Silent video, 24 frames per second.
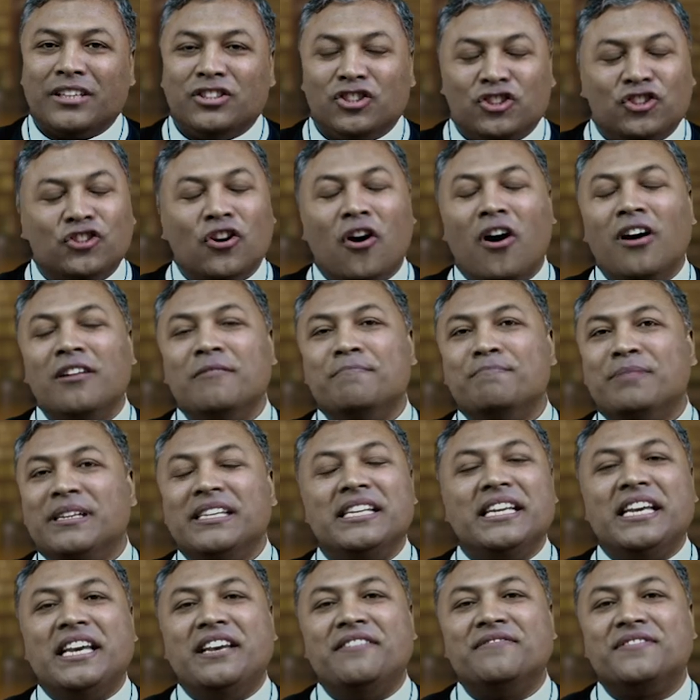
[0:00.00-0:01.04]
John
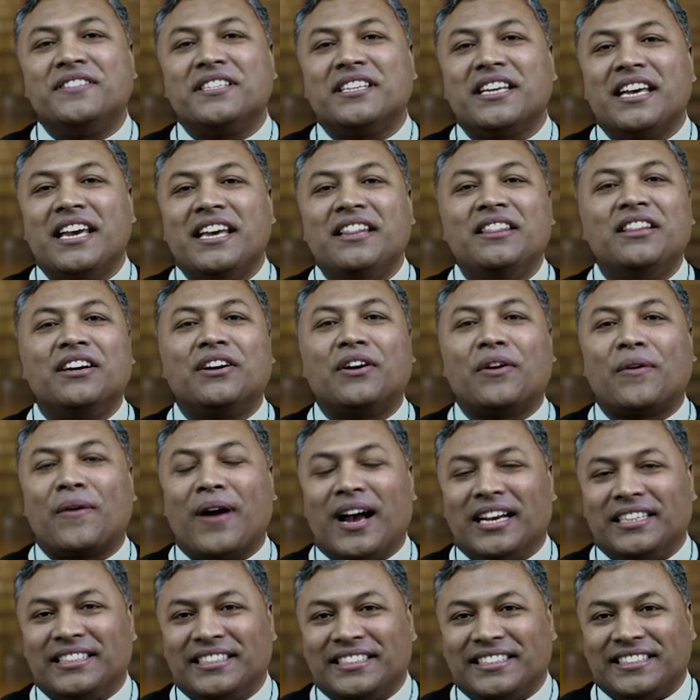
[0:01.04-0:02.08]
believed in the
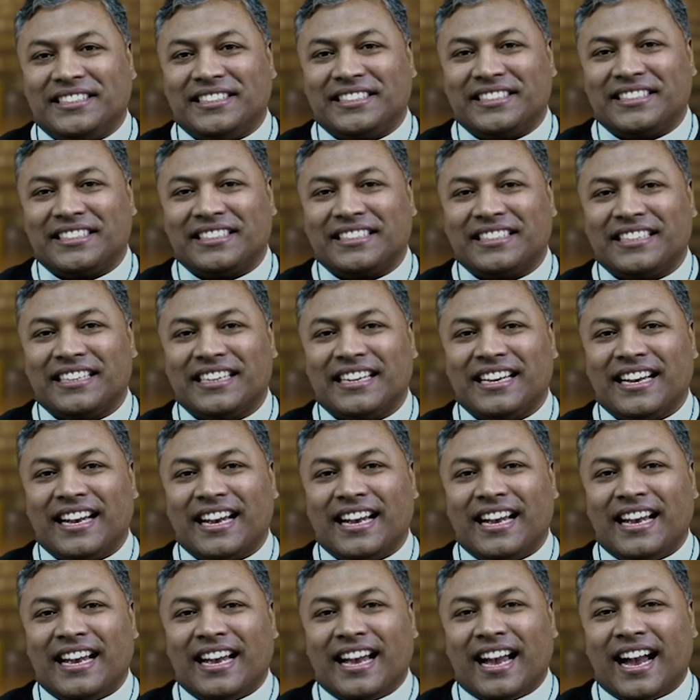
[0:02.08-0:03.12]
Christ,
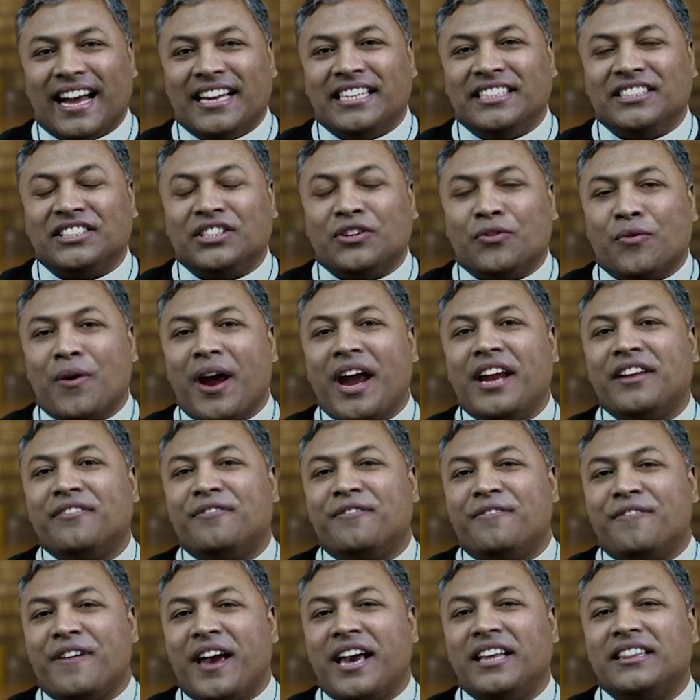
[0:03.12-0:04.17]
and his great
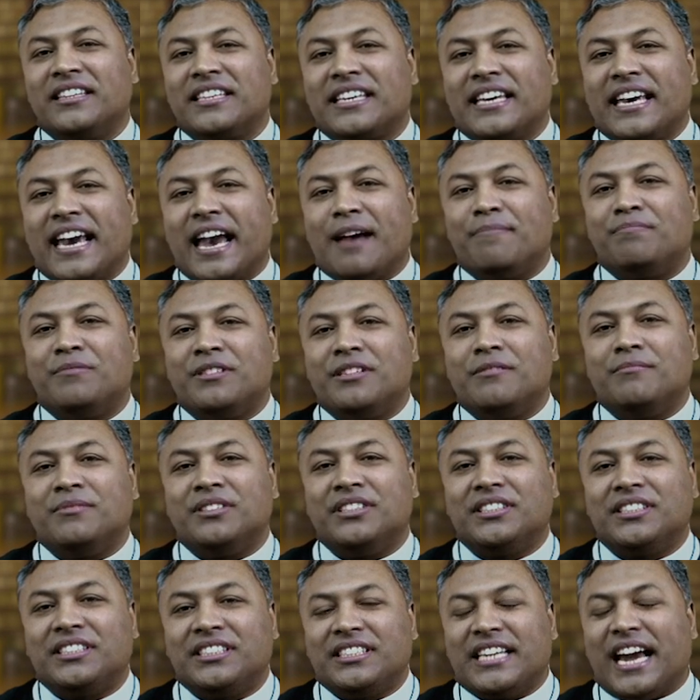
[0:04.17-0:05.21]
faith kept him
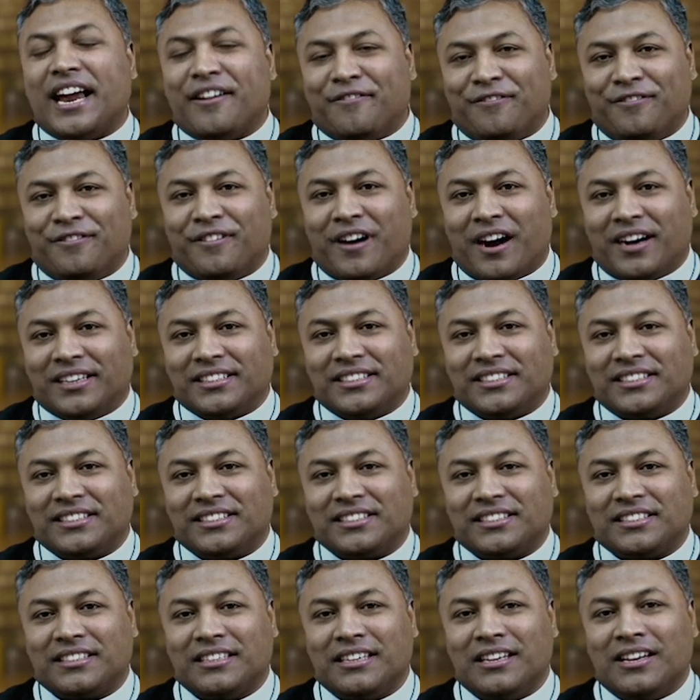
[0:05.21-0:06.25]

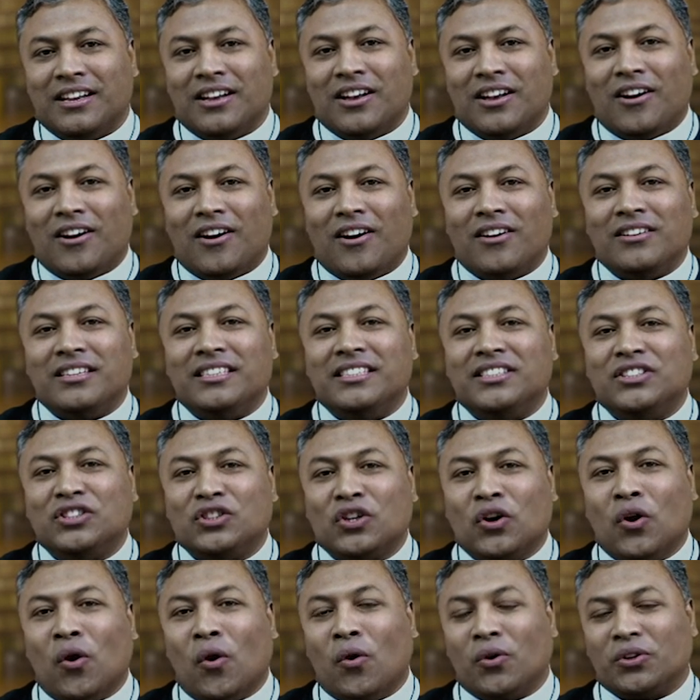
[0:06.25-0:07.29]
steadfast on his
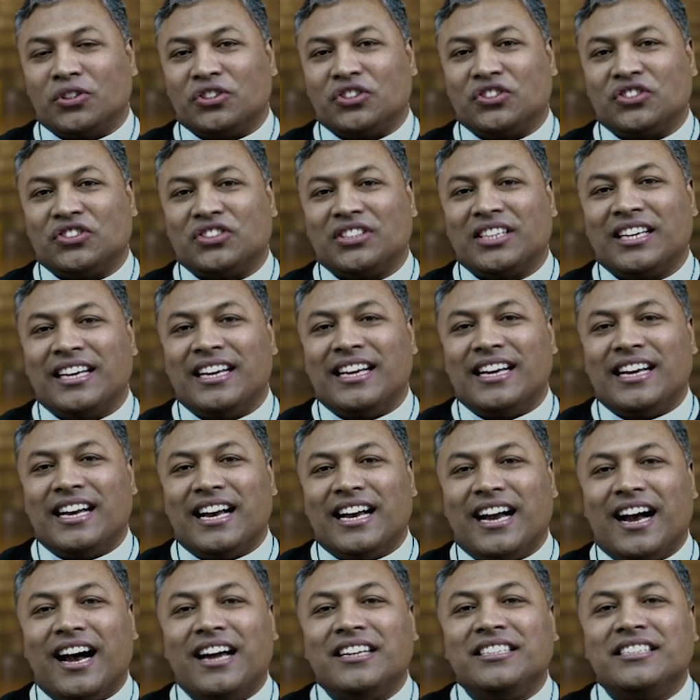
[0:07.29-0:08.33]
course
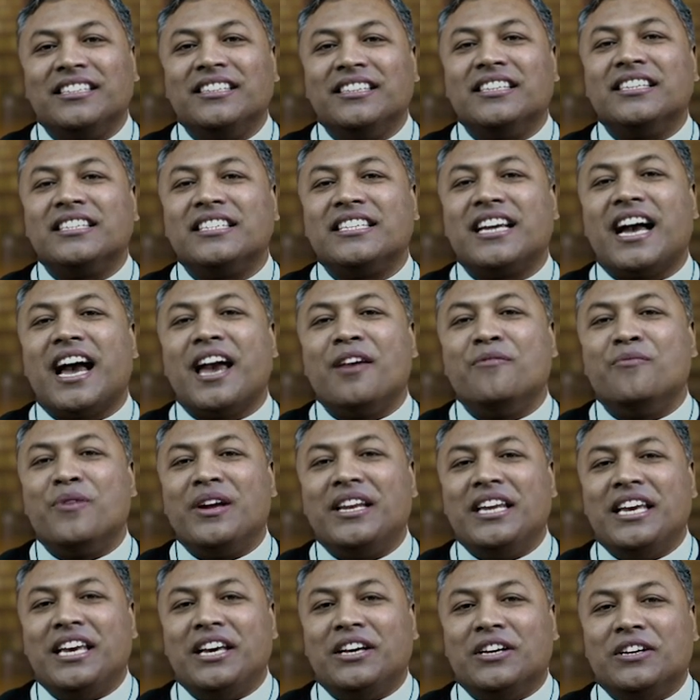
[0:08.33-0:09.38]
until the time when
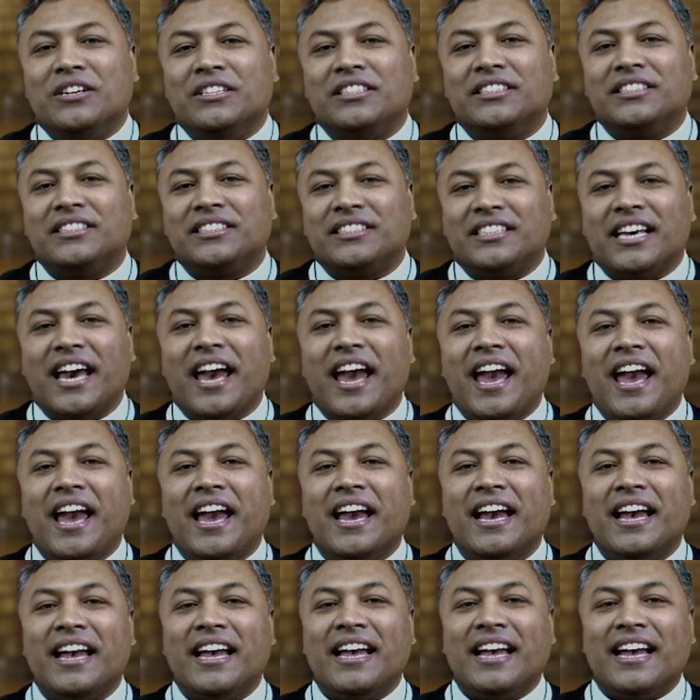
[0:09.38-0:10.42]
he could
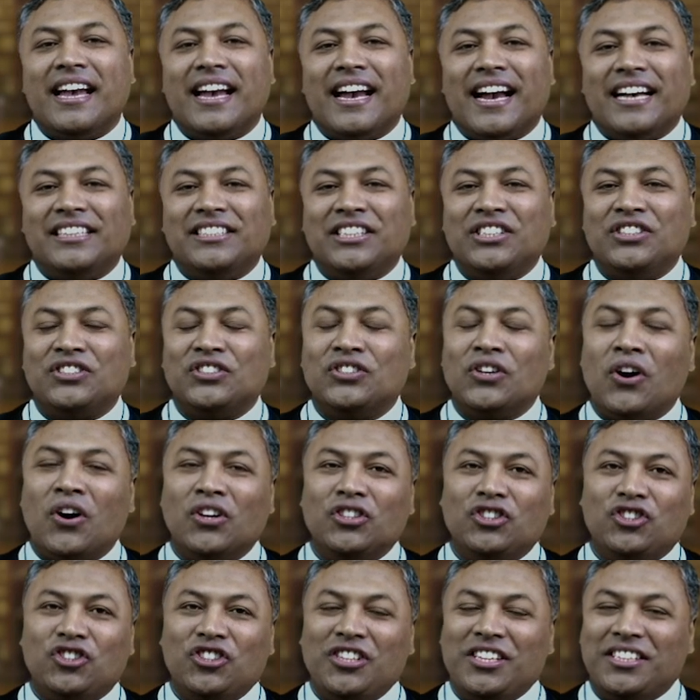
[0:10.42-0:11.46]
say, as he saw
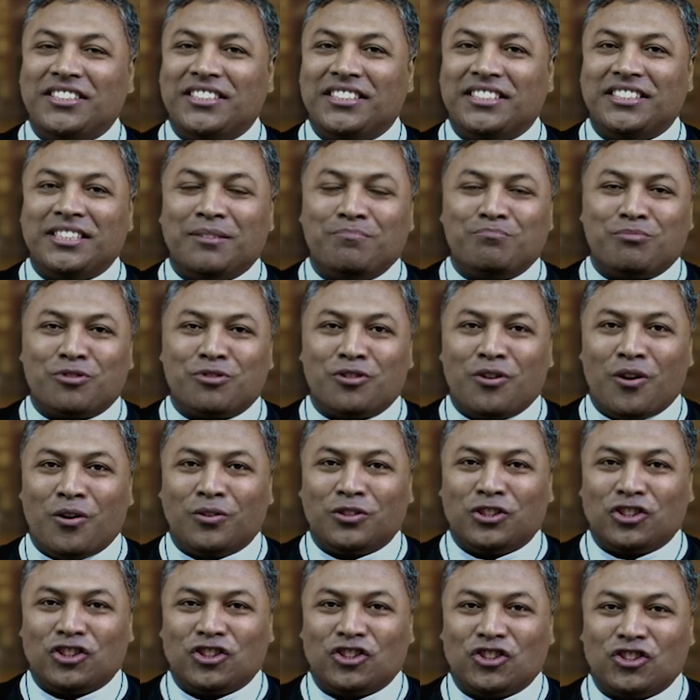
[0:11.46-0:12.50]
Jesus
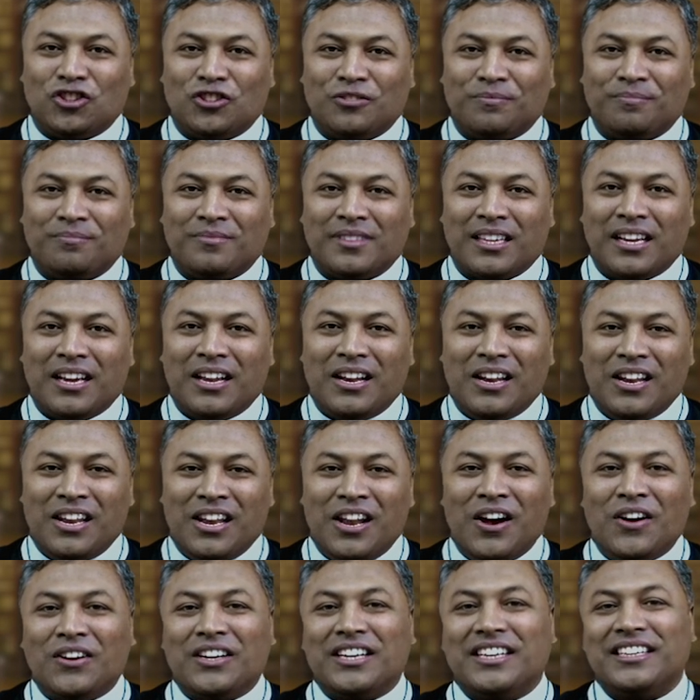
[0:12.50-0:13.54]
approach,
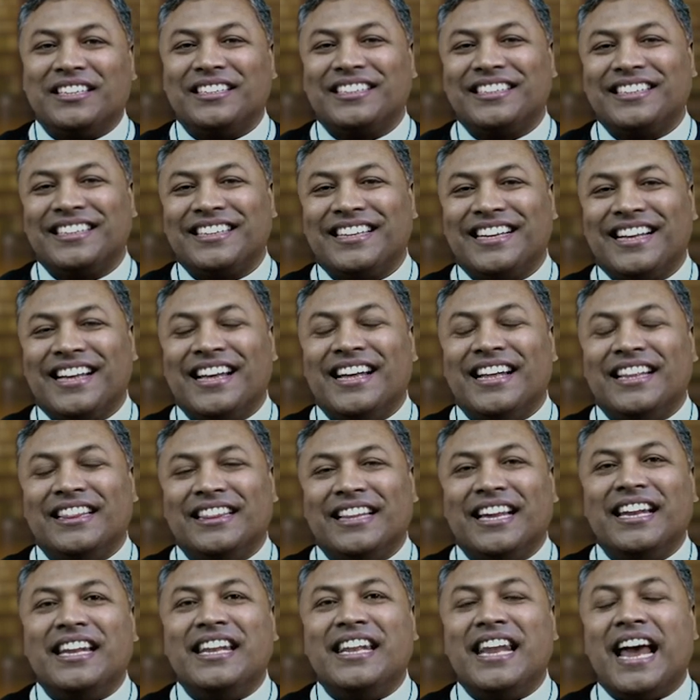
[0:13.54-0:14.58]
"Look,
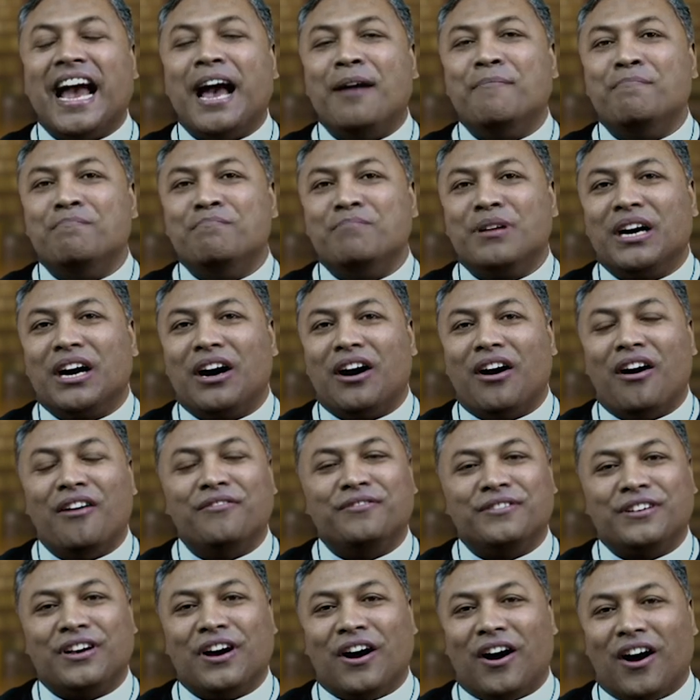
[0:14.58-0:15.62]
the Lamb
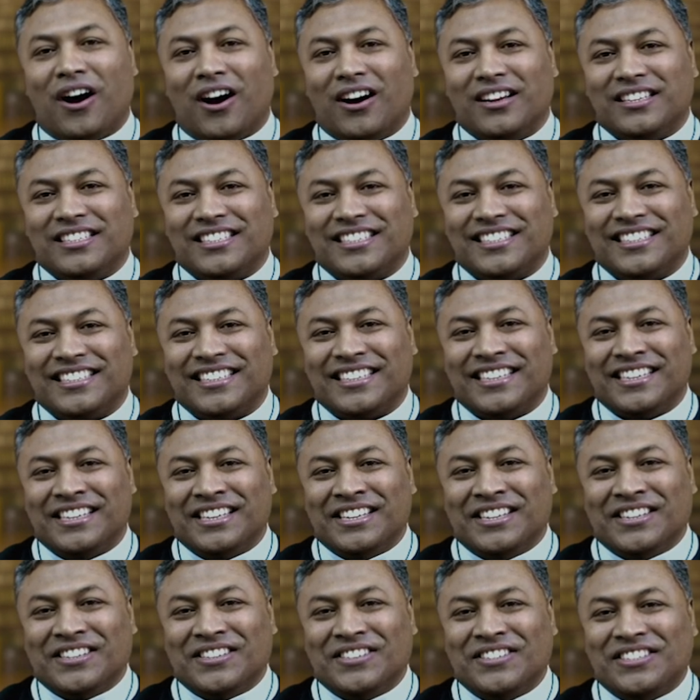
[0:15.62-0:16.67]
of God,
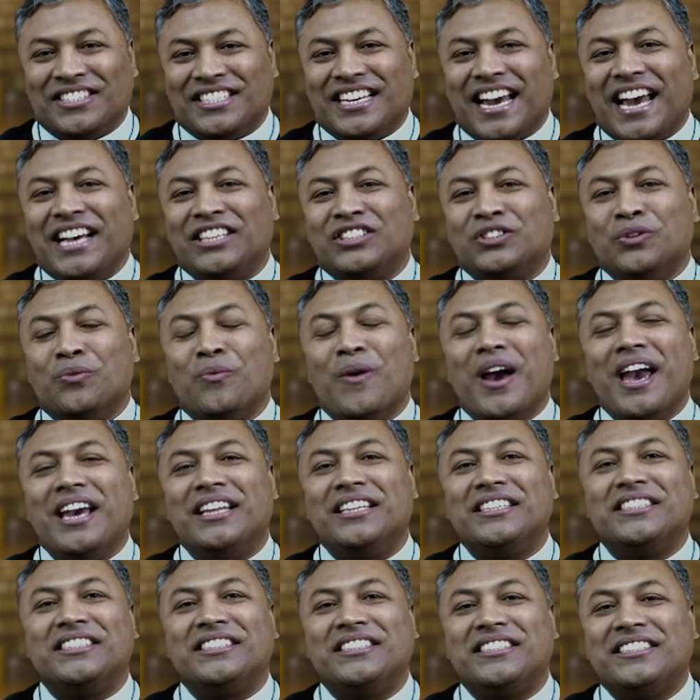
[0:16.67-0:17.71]
who takes away
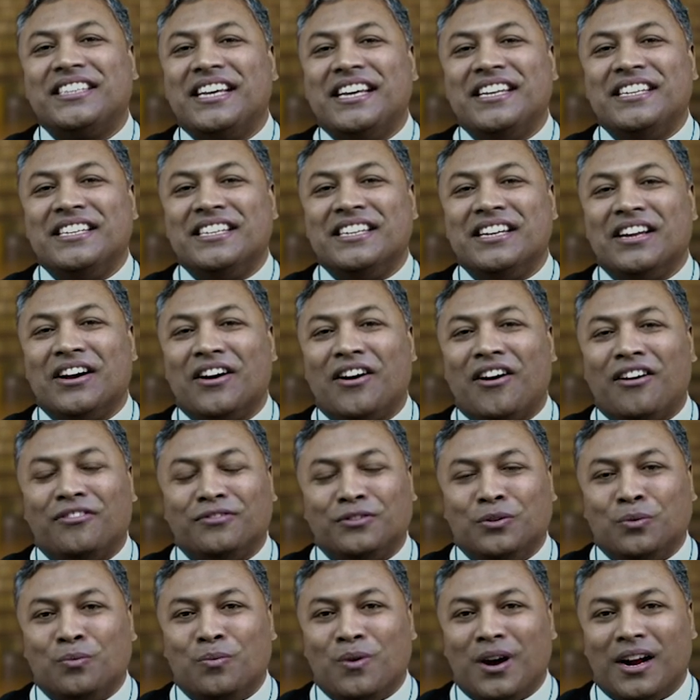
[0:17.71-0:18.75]
the sin of
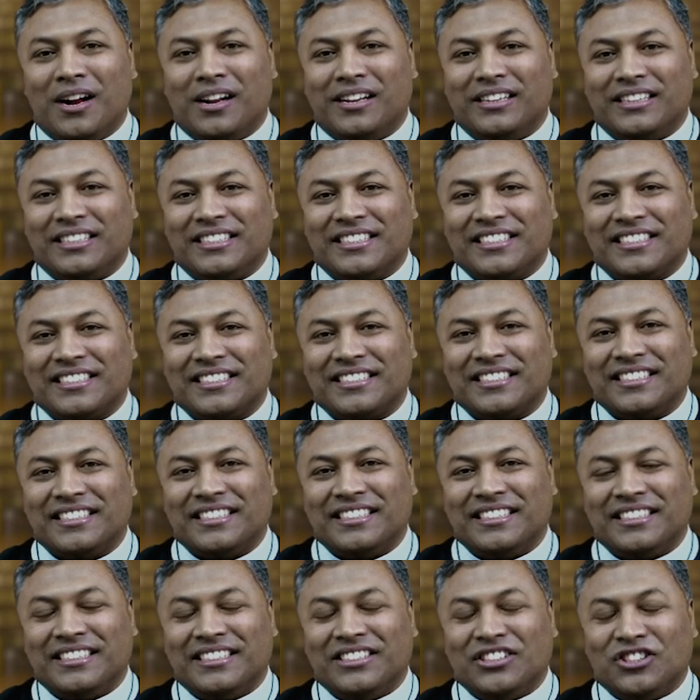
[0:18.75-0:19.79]
the world."
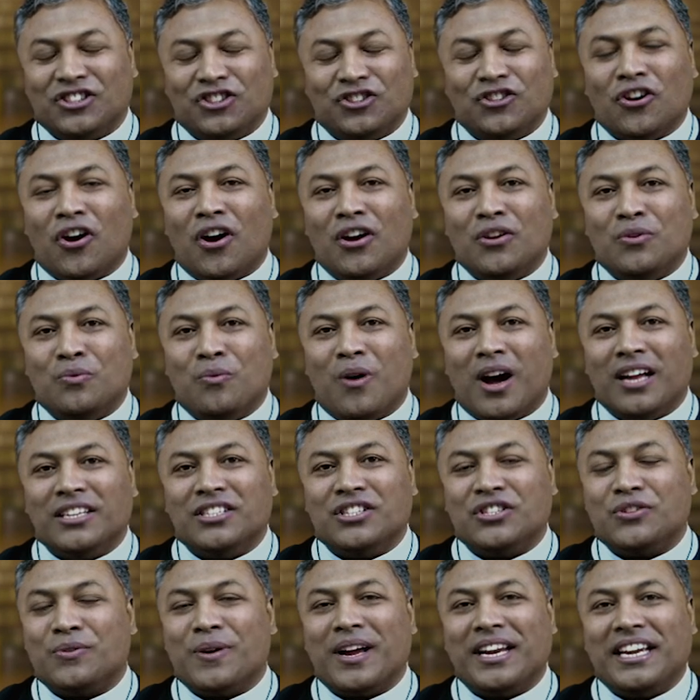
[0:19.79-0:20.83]
John
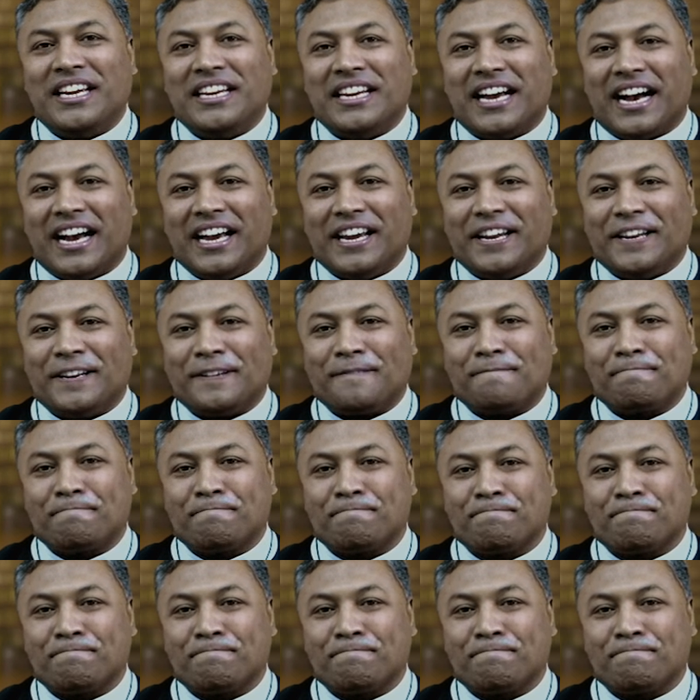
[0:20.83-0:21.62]
1:29.